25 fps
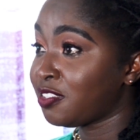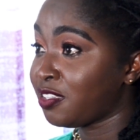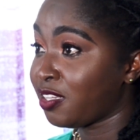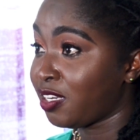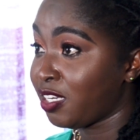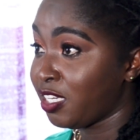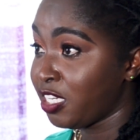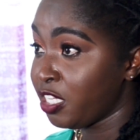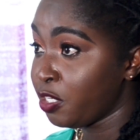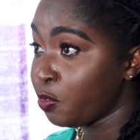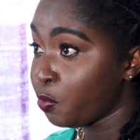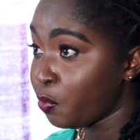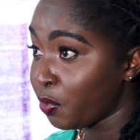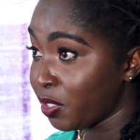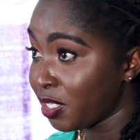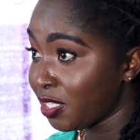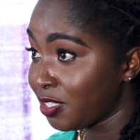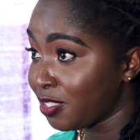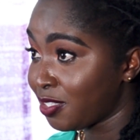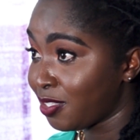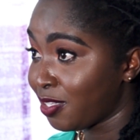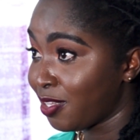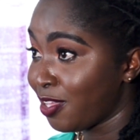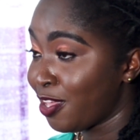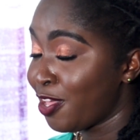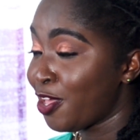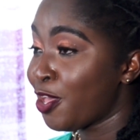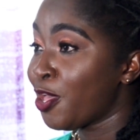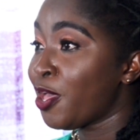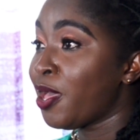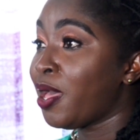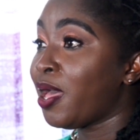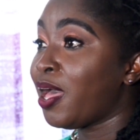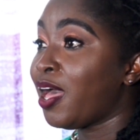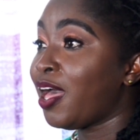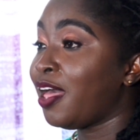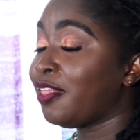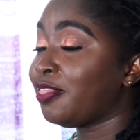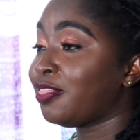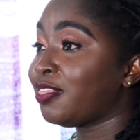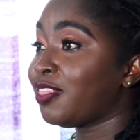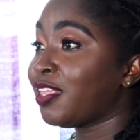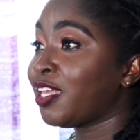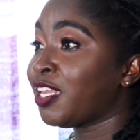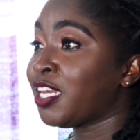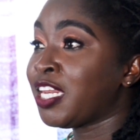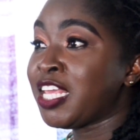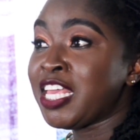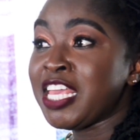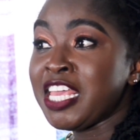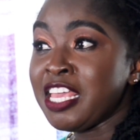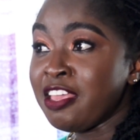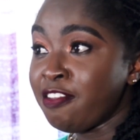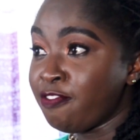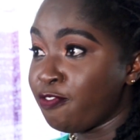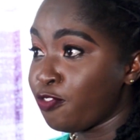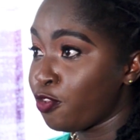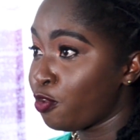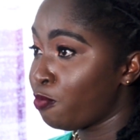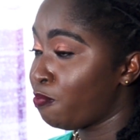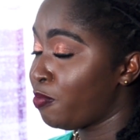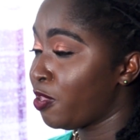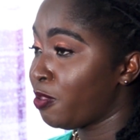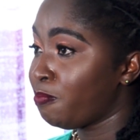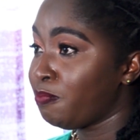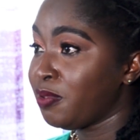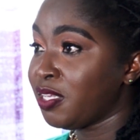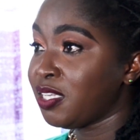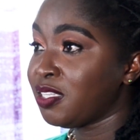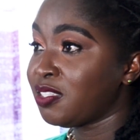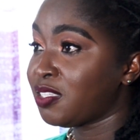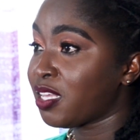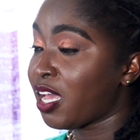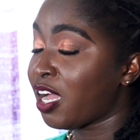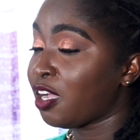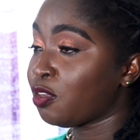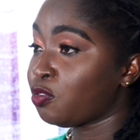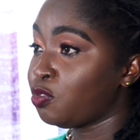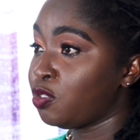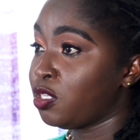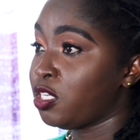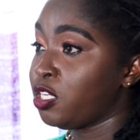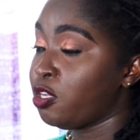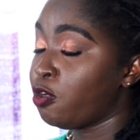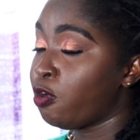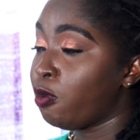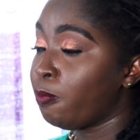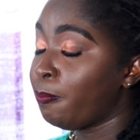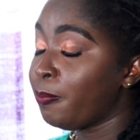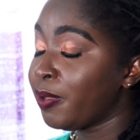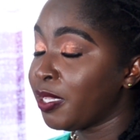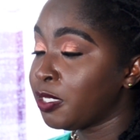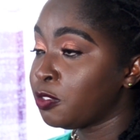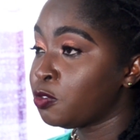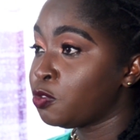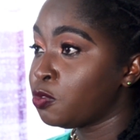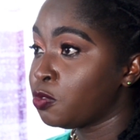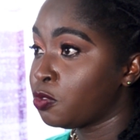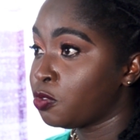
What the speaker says: the liquids, and then if your baby is actually open to